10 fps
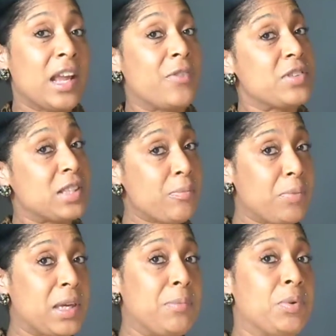Now, for
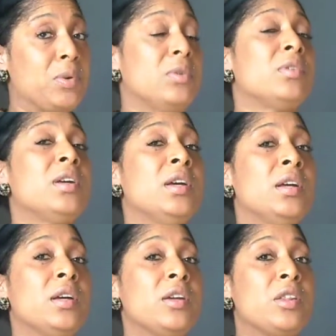some people,
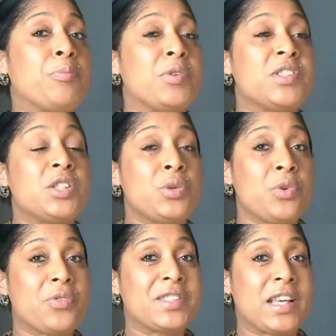the pursuit